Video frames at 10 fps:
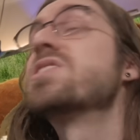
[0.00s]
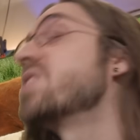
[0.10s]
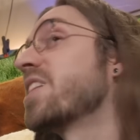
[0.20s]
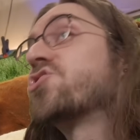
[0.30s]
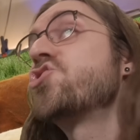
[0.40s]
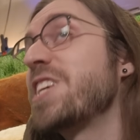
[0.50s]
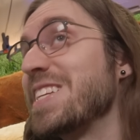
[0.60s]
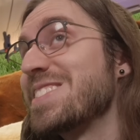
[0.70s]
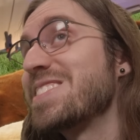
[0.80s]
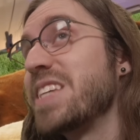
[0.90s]
it's not a
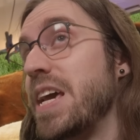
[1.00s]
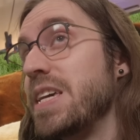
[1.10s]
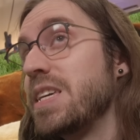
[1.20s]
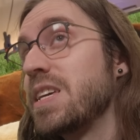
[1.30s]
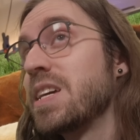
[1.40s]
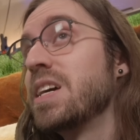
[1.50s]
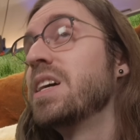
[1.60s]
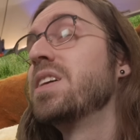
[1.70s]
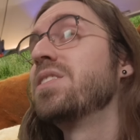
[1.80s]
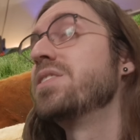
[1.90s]
chicken steak.
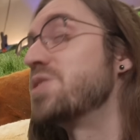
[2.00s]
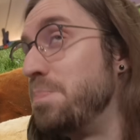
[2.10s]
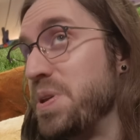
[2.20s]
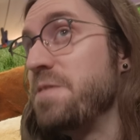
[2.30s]
It's a